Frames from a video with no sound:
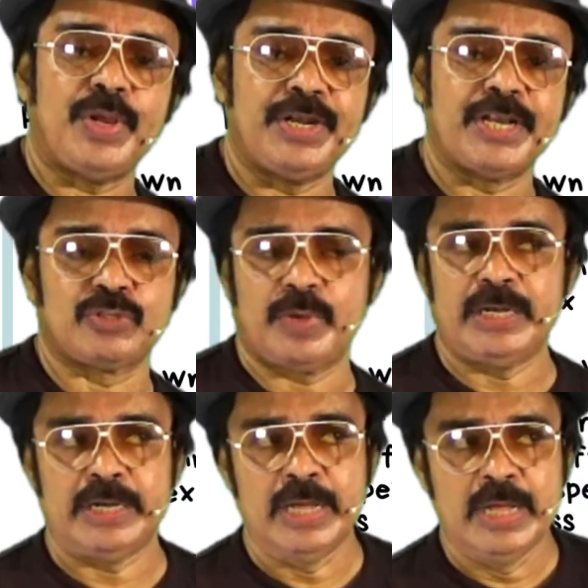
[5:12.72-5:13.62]
index
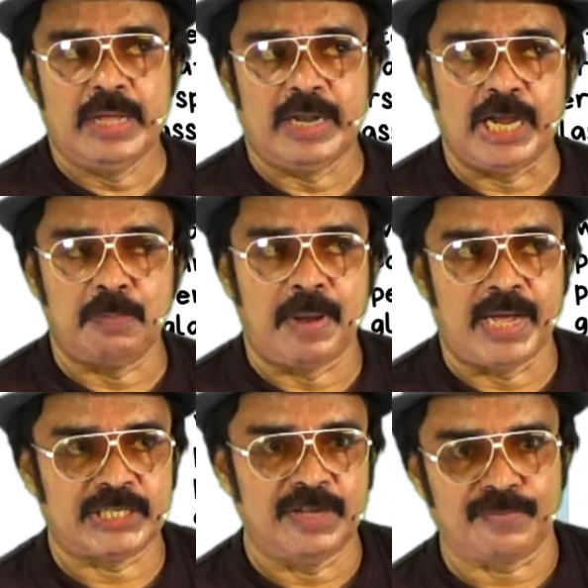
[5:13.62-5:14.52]
when light
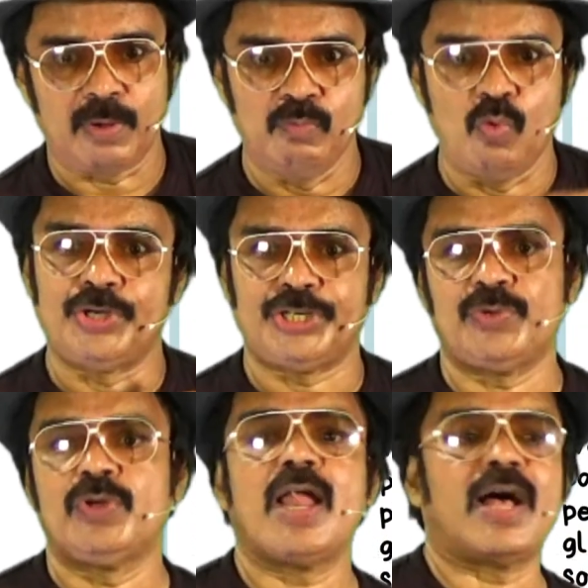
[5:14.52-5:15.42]
passing from water to
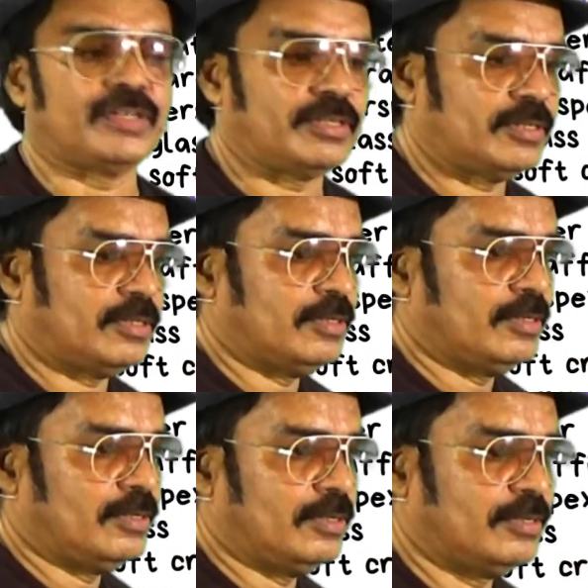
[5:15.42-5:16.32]
glass.
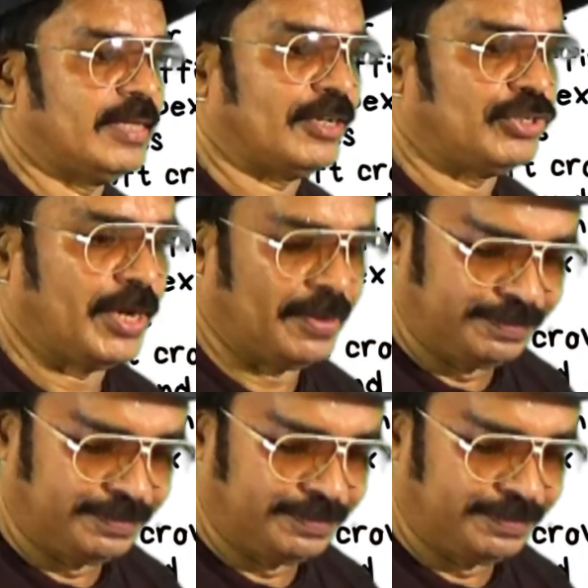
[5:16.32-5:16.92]
That's it.